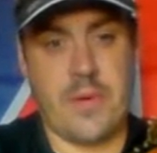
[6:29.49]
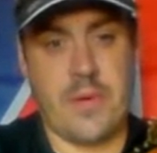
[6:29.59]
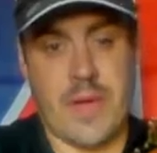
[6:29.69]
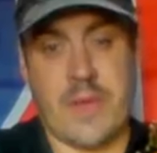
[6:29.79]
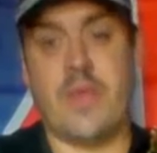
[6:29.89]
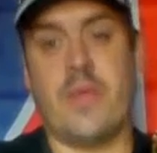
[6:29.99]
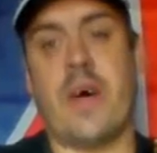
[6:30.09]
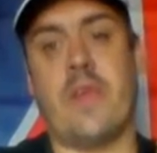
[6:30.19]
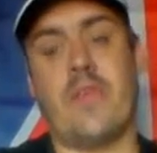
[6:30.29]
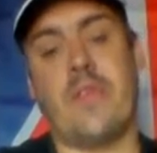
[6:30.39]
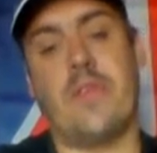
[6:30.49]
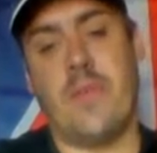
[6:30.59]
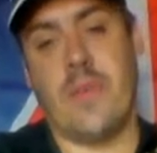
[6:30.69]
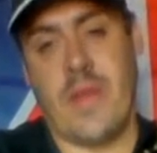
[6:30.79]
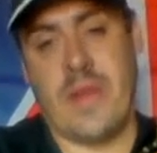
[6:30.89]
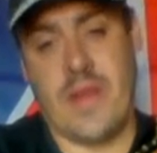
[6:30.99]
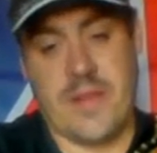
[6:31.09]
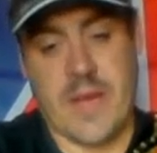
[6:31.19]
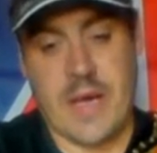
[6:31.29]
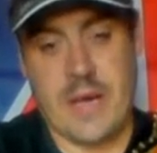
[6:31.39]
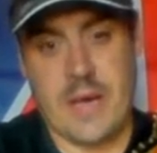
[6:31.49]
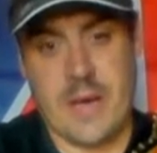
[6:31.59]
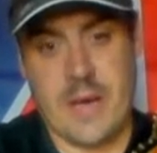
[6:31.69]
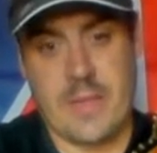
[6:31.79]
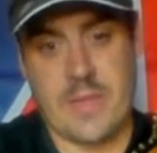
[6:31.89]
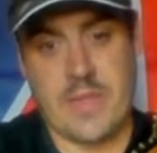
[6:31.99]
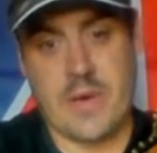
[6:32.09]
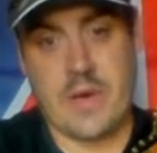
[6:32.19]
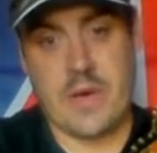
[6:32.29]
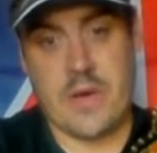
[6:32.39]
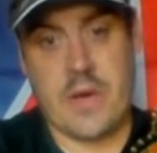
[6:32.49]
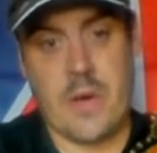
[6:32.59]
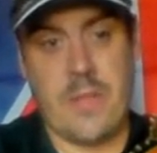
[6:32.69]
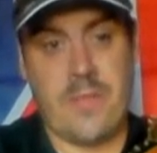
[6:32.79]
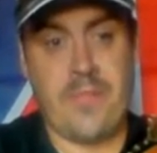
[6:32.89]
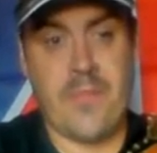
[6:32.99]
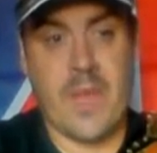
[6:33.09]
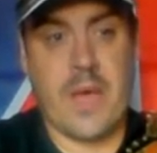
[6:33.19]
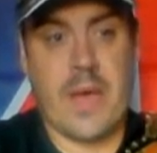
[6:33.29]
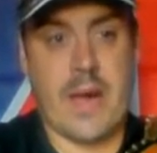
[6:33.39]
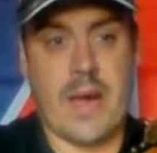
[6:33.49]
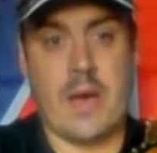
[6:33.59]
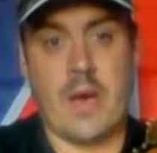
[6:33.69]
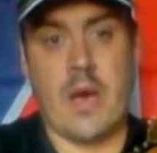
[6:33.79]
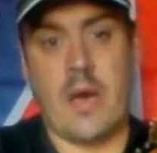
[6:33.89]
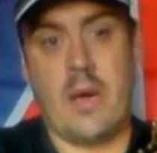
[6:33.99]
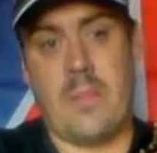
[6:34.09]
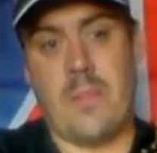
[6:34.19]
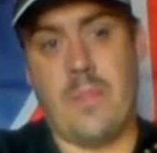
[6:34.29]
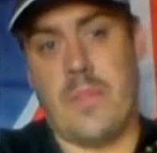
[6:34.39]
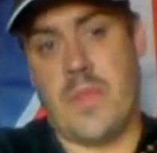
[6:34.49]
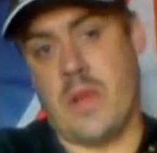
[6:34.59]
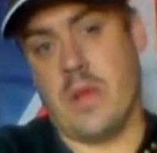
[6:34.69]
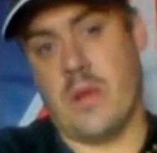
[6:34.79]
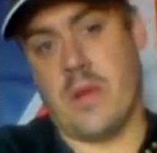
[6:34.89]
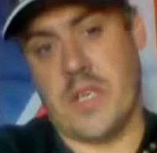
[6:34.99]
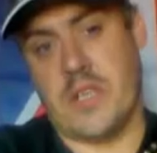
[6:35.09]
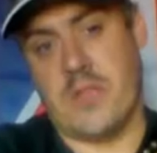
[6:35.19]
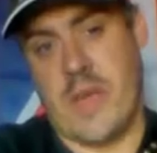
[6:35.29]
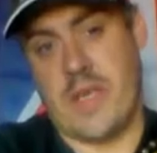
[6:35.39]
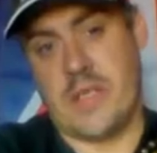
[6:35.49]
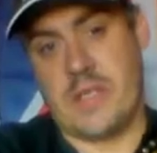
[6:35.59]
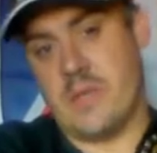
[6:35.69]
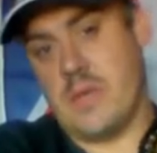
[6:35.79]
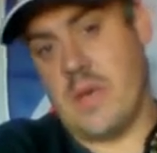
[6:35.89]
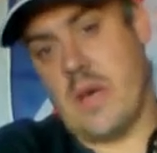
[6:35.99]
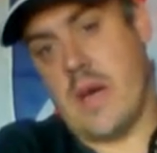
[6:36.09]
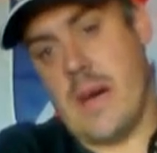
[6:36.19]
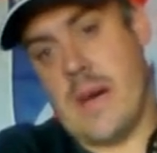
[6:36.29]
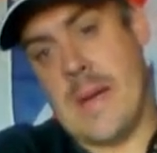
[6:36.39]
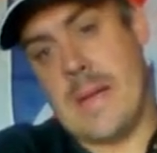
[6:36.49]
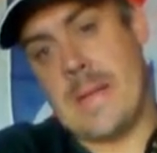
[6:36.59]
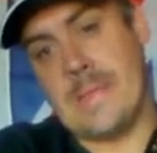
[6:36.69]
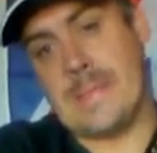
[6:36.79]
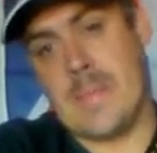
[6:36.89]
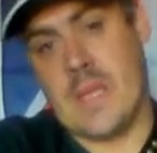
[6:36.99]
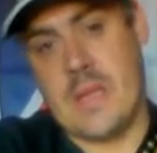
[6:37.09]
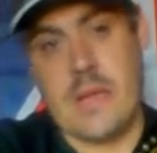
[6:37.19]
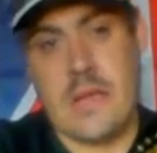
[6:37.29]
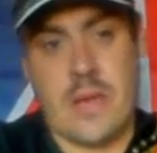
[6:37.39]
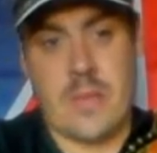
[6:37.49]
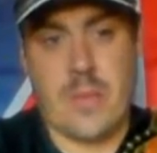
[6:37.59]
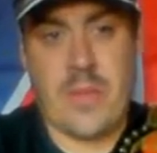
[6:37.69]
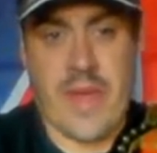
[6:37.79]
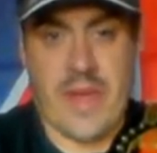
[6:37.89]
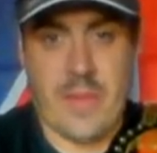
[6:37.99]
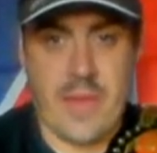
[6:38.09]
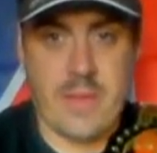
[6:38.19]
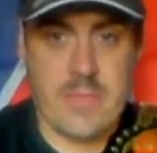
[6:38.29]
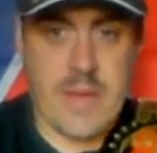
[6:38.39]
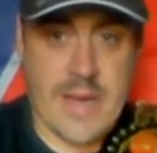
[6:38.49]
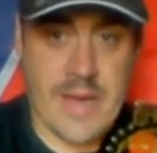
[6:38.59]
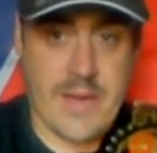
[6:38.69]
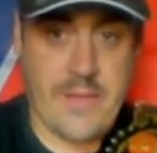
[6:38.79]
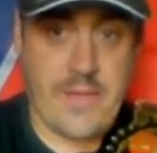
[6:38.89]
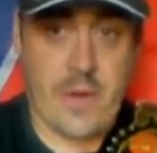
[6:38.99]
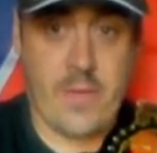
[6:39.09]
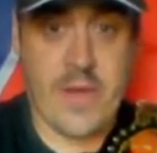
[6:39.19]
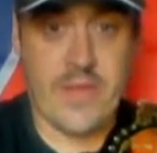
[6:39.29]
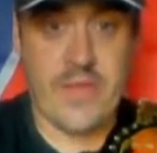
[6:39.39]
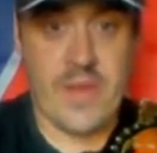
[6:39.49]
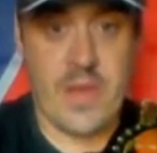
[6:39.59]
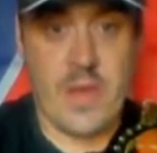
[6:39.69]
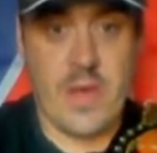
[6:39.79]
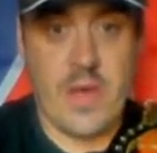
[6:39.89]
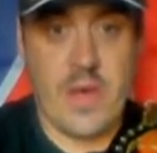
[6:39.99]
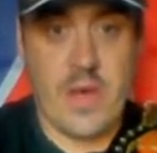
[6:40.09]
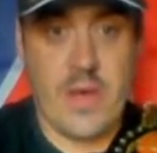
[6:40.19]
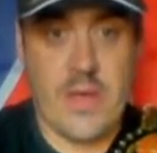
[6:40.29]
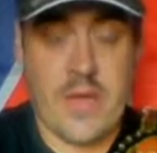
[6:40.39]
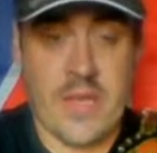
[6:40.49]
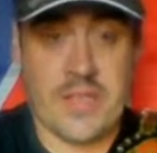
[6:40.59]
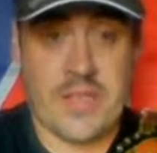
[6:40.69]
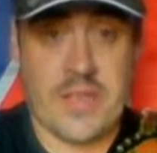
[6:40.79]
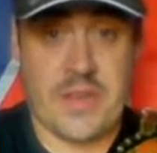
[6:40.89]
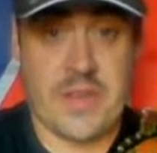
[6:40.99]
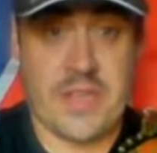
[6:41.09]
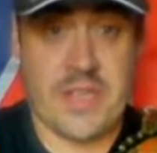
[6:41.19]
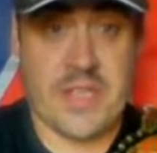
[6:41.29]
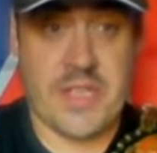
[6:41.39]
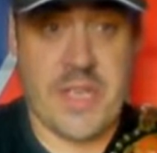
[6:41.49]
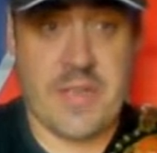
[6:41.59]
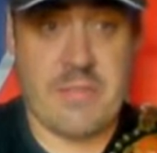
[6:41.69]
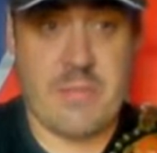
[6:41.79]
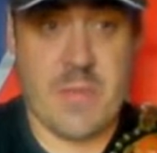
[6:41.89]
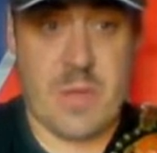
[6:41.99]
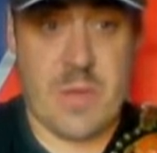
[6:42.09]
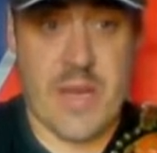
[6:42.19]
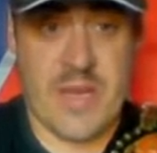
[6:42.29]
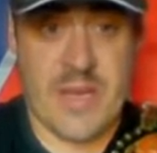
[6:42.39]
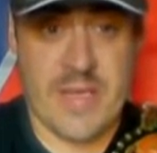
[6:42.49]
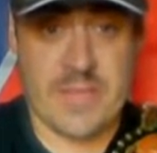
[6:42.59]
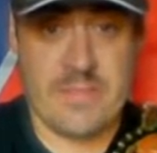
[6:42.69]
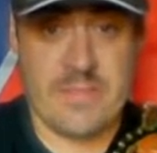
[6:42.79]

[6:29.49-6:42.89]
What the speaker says: Yeah, in 2000 when he did that. So yeah, the longest reigns, the Public Enemy had 4 reigns, and they lasted 369 combined days.